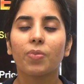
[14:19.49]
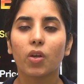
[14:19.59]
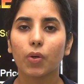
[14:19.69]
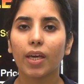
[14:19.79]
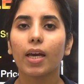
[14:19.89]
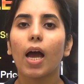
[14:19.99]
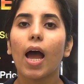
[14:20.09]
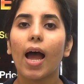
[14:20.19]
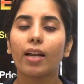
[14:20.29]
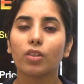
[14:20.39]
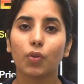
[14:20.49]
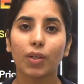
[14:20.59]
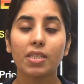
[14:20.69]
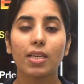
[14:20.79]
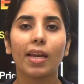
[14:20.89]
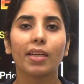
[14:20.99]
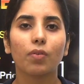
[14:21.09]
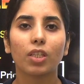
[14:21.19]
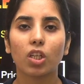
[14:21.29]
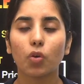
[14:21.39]
okay, and you can select
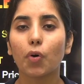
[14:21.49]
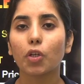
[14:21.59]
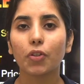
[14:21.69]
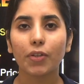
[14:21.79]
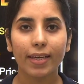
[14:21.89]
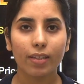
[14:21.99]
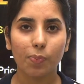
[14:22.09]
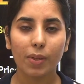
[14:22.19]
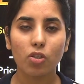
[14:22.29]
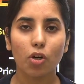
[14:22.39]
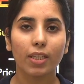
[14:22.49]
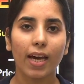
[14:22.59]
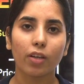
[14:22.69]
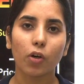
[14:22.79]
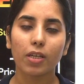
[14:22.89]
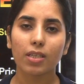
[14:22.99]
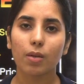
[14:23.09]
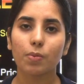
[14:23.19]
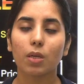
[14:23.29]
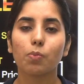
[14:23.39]
whether you want to take the Plus or the Iconic
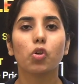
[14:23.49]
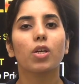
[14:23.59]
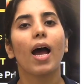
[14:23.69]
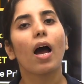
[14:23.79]
subscription.